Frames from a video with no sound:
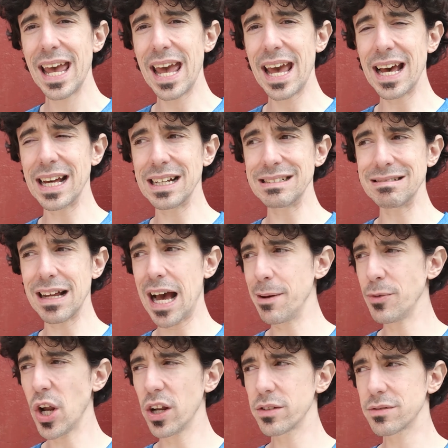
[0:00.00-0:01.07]
And
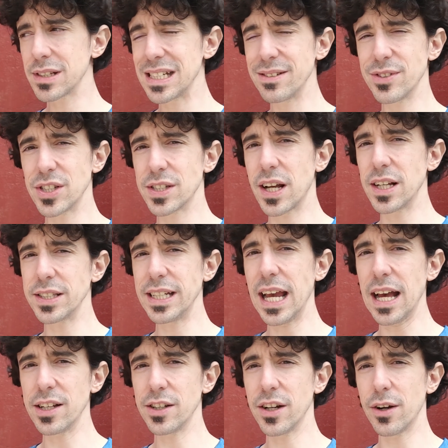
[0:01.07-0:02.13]
I'm not even done
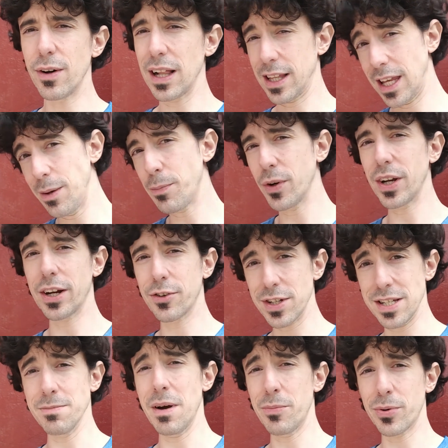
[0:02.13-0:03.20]
yet. I'll keep on
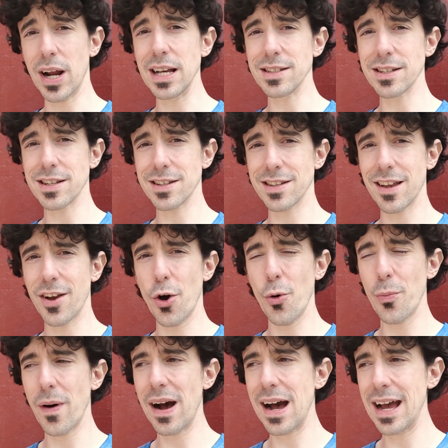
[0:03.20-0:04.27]
increasing my prices as I go
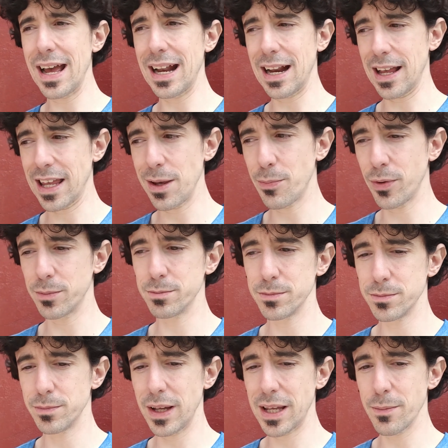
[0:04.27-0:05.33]
by, and I keep on
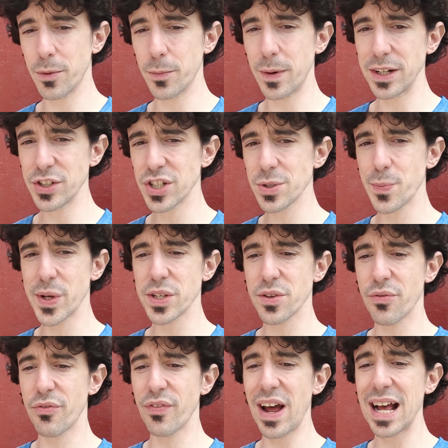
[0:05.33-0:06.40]
making more money just because
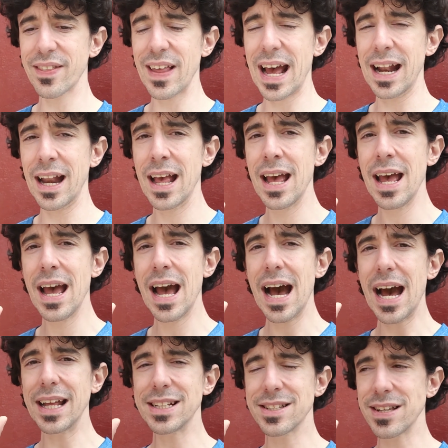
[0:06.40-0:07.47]
of the fact that
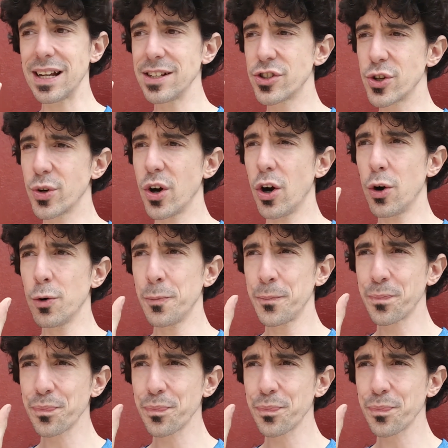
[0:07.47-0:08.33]
I decided to go